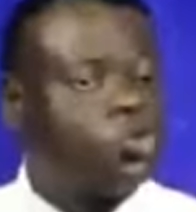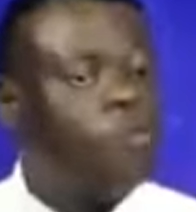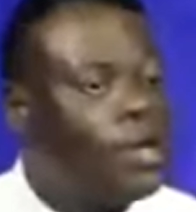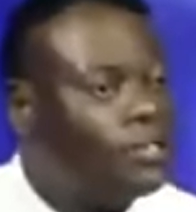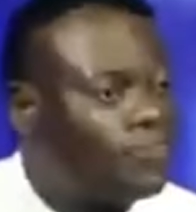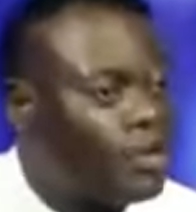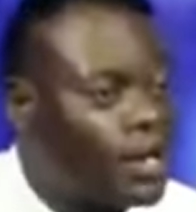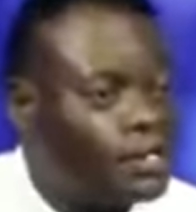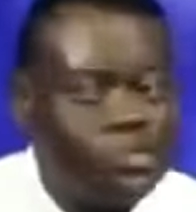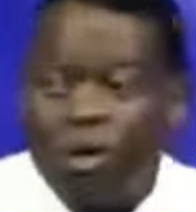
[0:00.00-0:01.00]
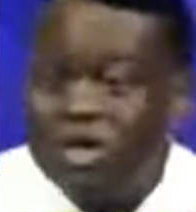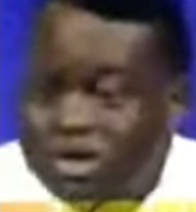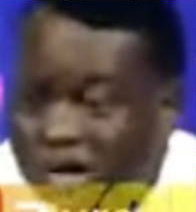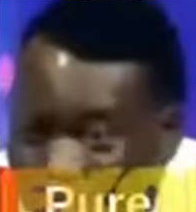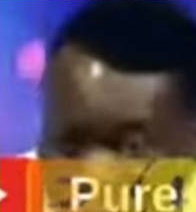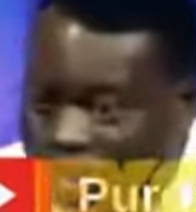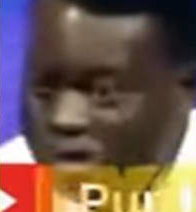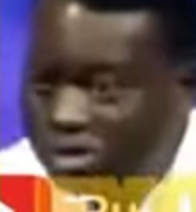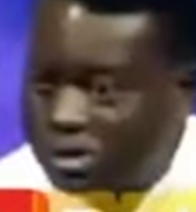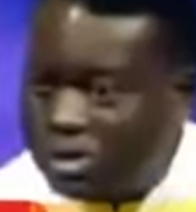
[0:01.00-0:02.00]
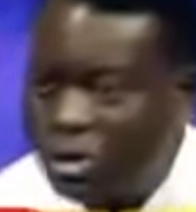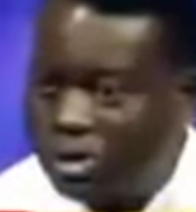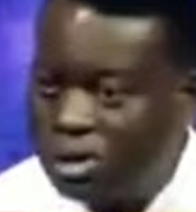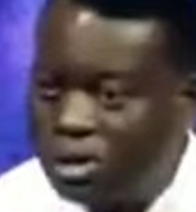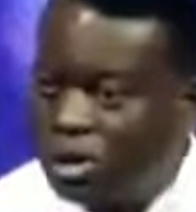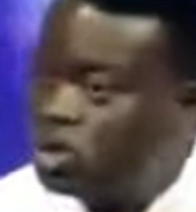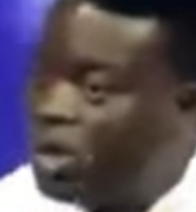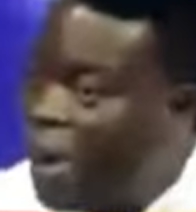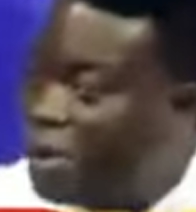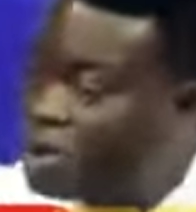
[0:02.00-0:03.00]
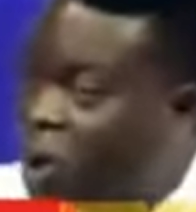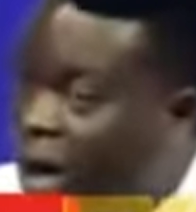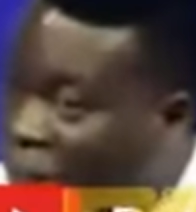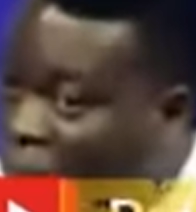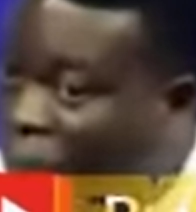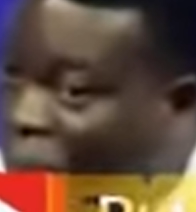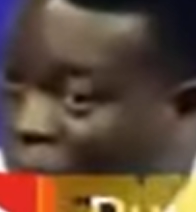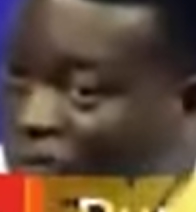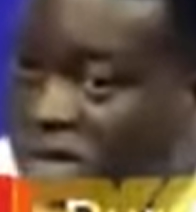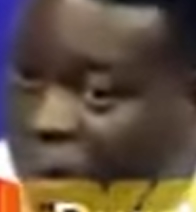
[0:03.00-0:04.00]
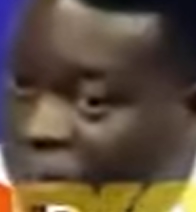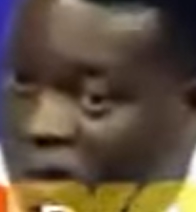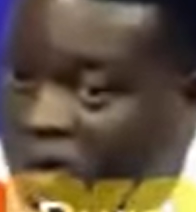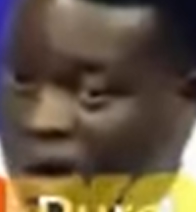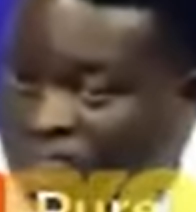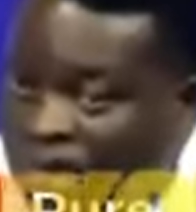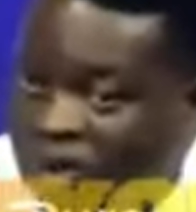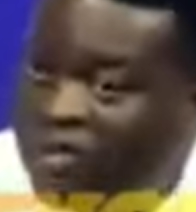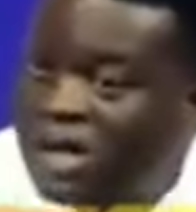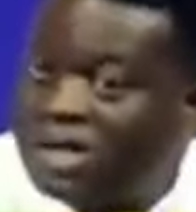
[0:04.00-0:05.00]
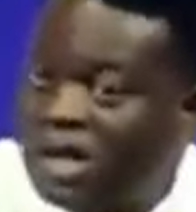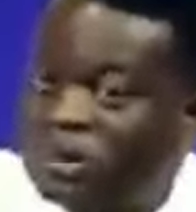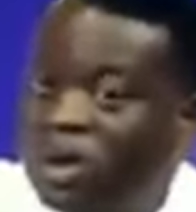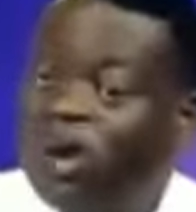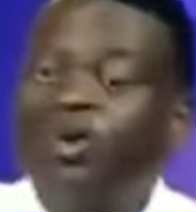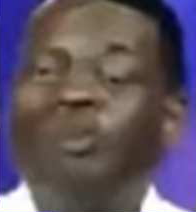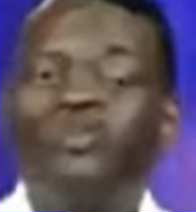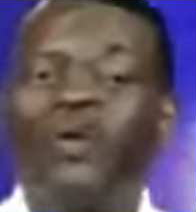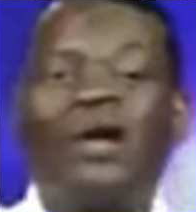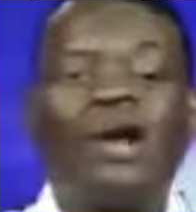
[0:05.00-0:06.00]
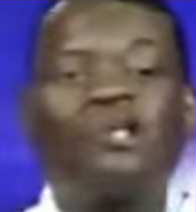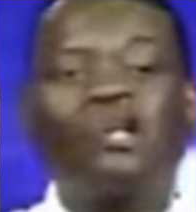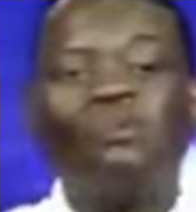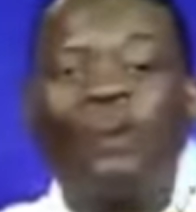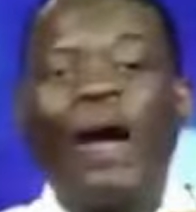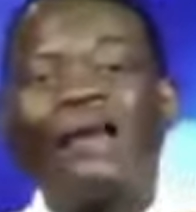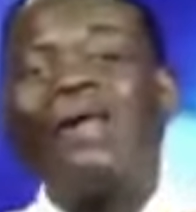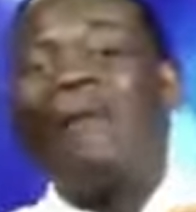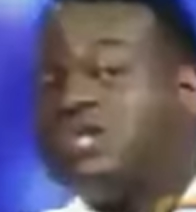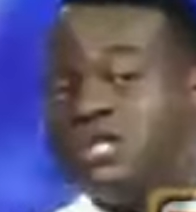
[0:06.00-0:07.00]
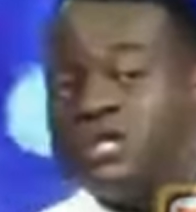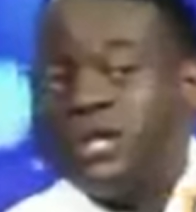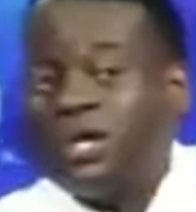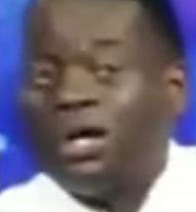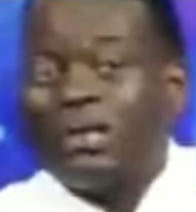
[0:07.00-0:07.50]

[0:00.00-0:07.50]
So many different writers, but they say the same thing. So the Bible is not capable of private interpretation. Everything you find in scripture, you must find another scripture by another person